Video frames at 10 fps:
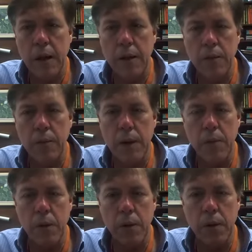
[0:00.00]
you may
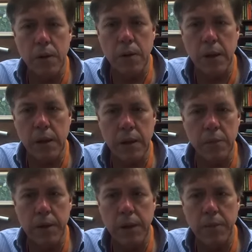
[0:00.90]
want to look a little
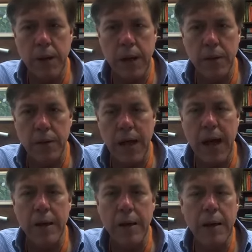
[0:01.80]
bit about
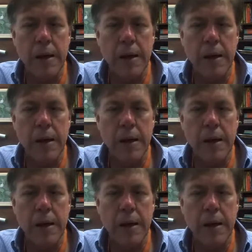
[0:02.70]
that.